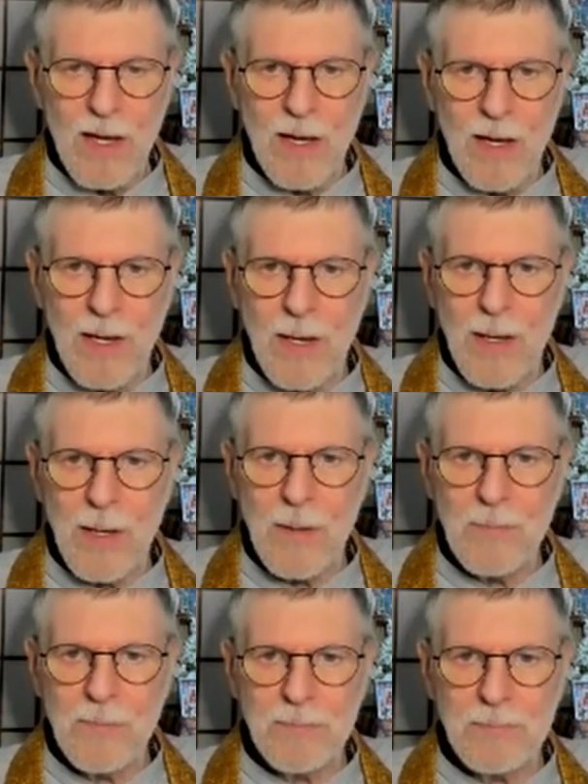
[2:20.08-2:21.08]

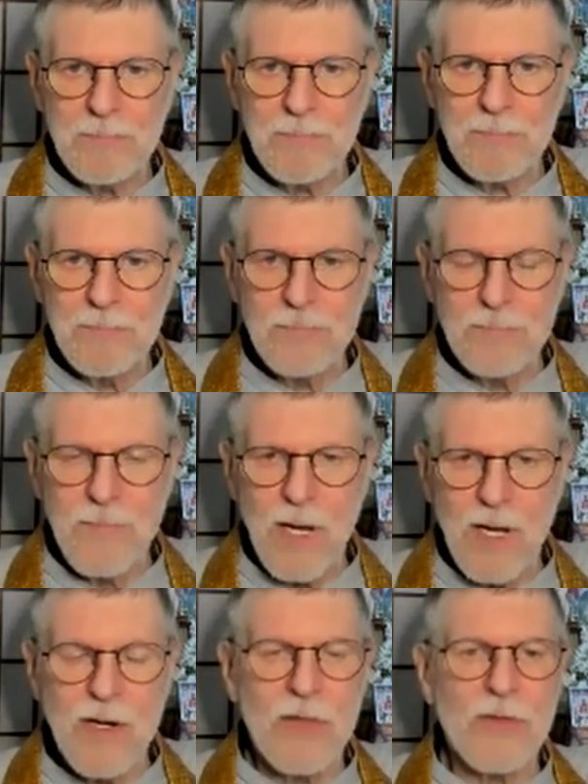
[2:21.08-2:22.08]
Um,
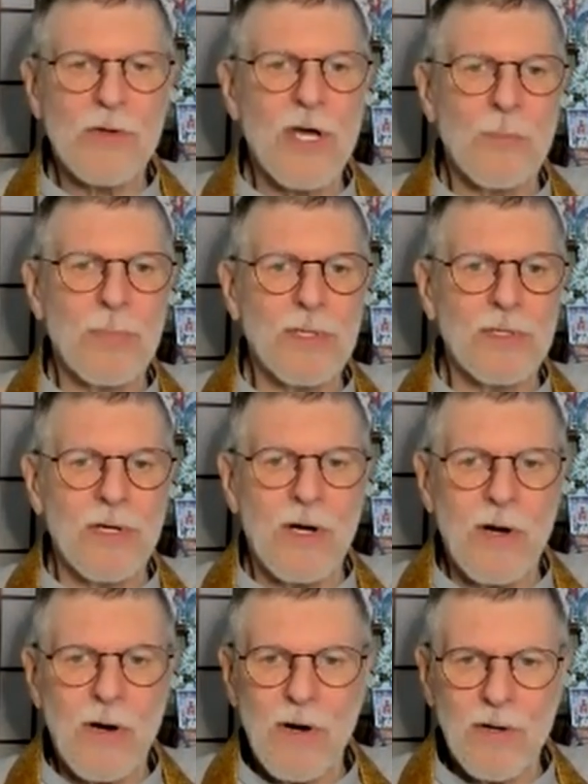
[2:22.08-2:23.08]
another couple
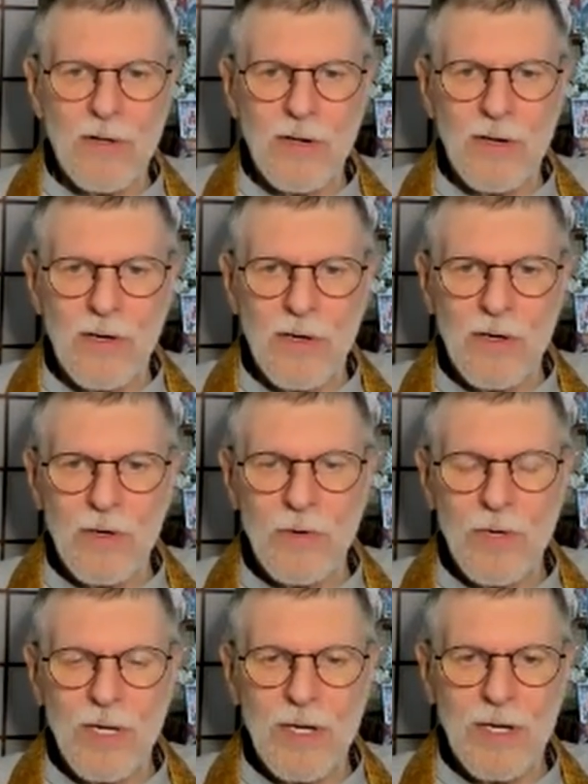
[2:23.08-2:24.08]
are,
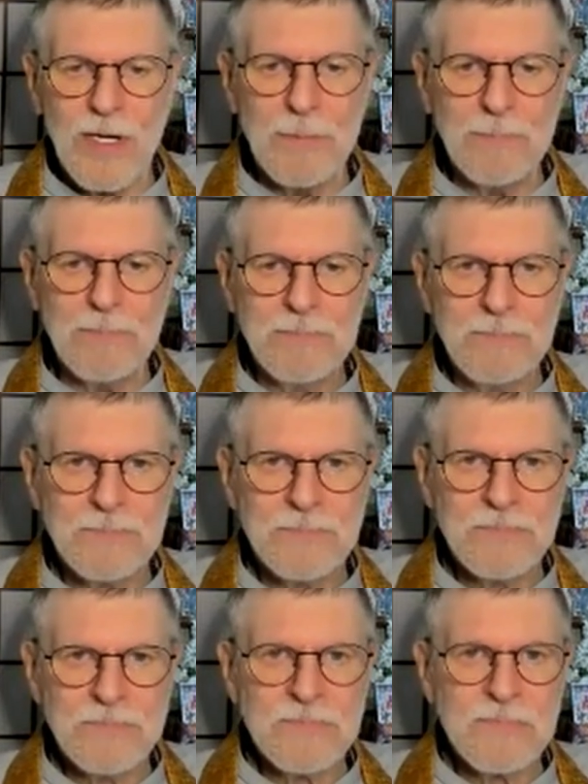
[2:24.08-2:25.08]
are um,
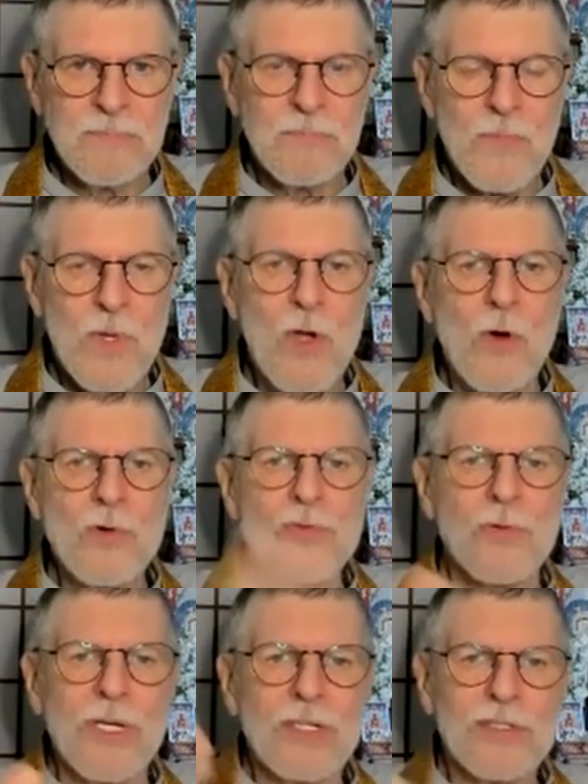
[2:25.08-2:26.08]
go
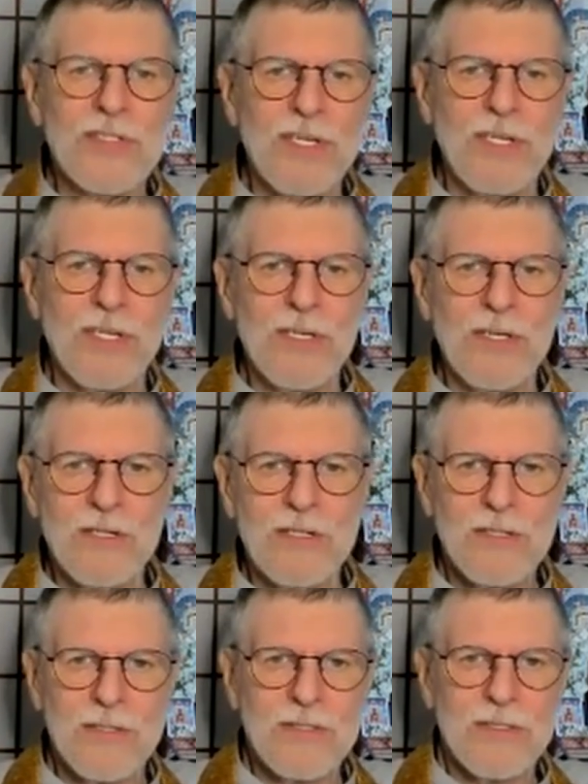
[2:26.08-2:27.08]
drink tea
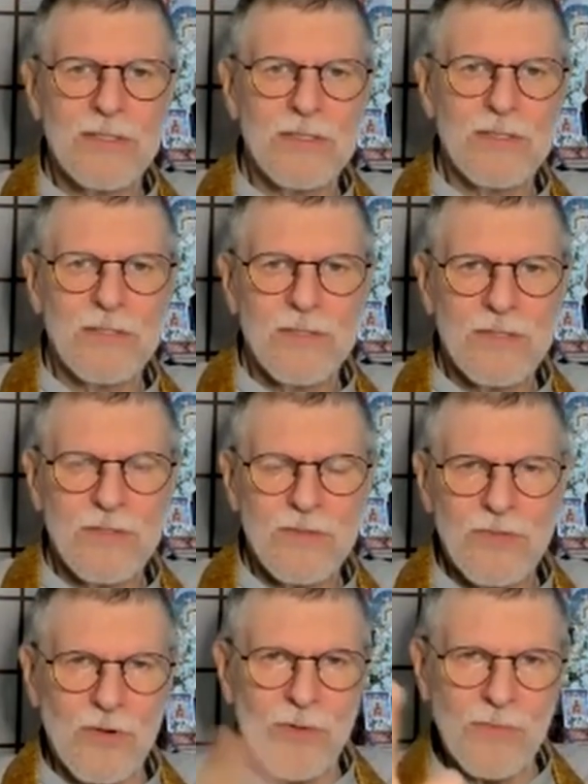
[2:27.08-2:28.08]

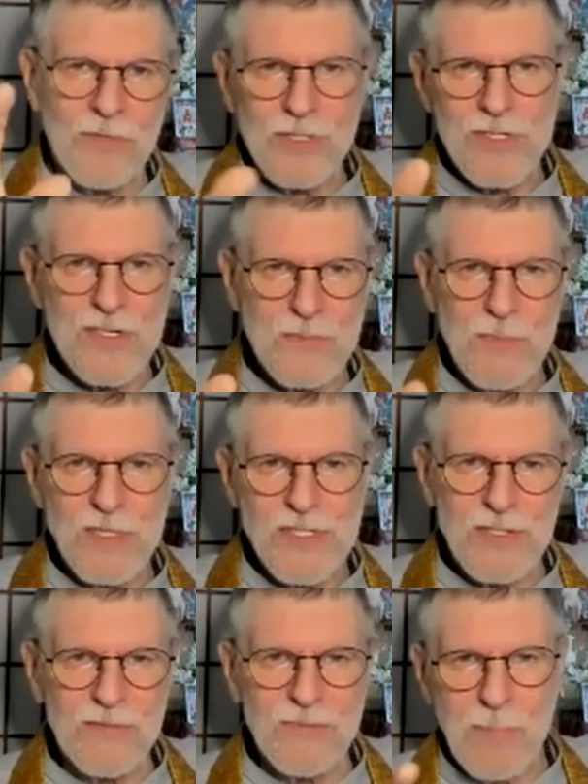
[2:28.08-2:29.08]
sort of a
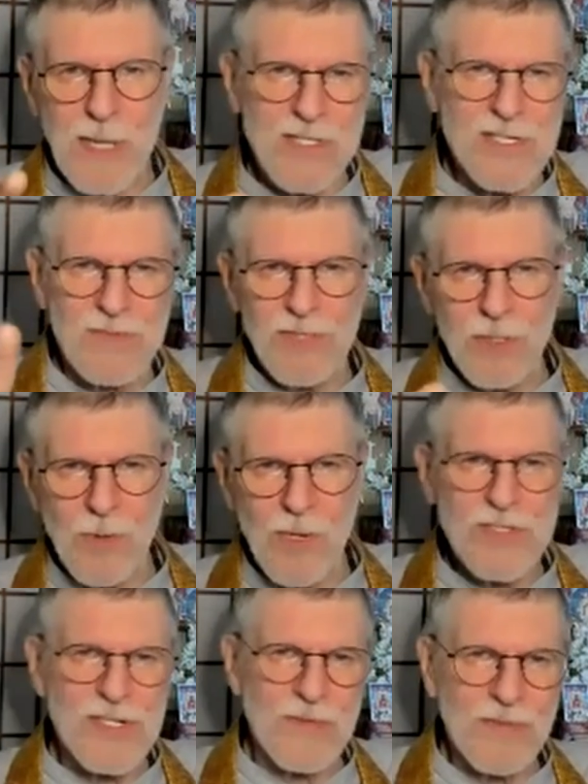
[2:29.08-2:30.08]
dismissive, passive
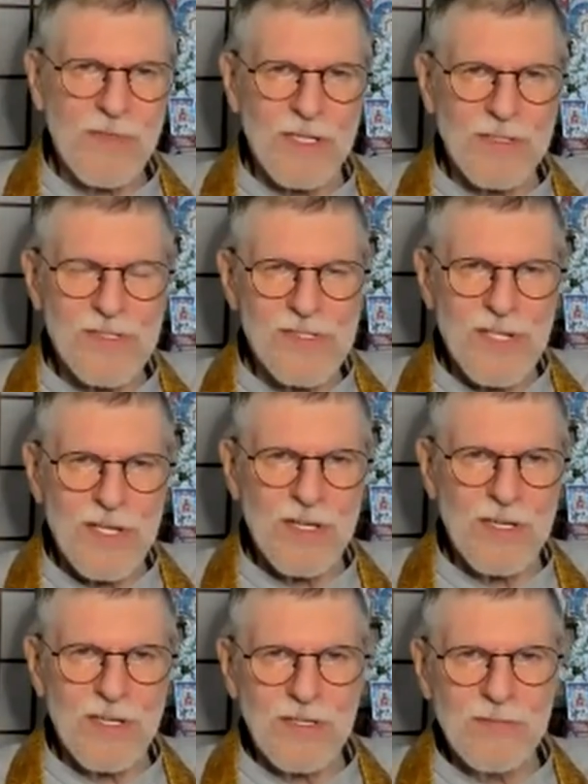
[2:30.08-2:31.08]
aggressive thing to
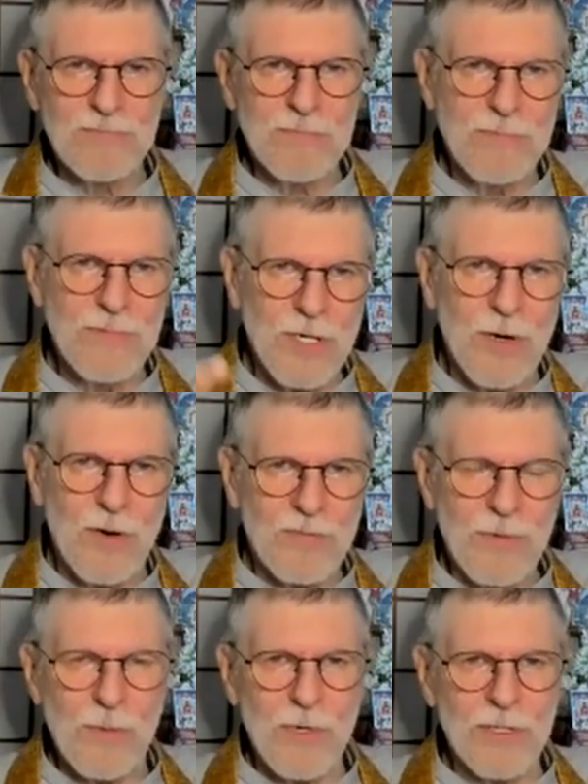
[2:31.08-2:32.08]
say, you know,
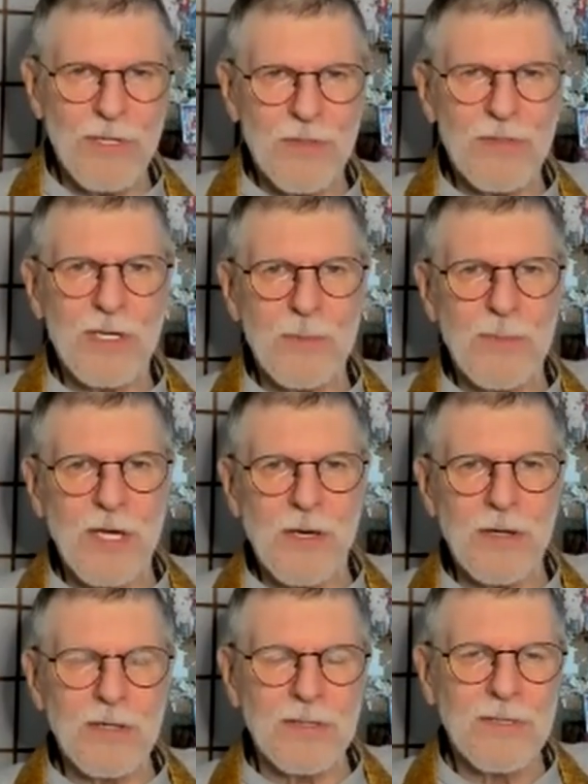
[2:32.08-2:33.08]
if you really think
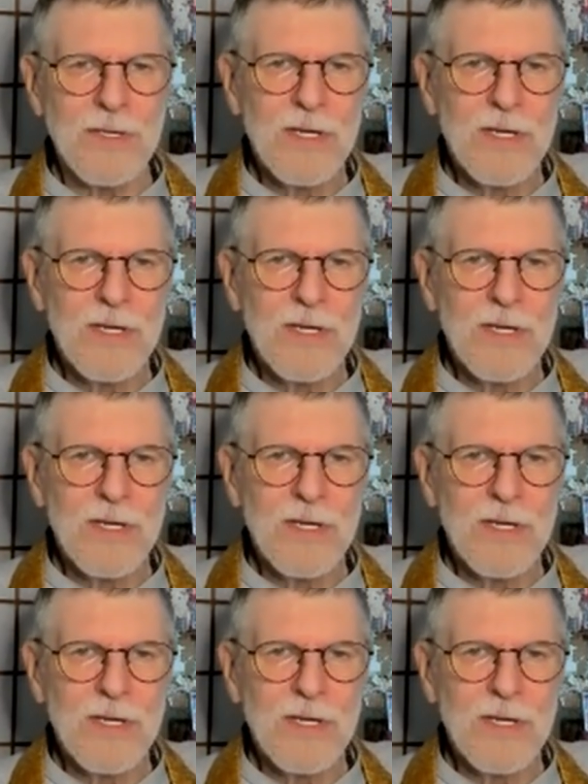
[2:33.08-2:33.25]
about it.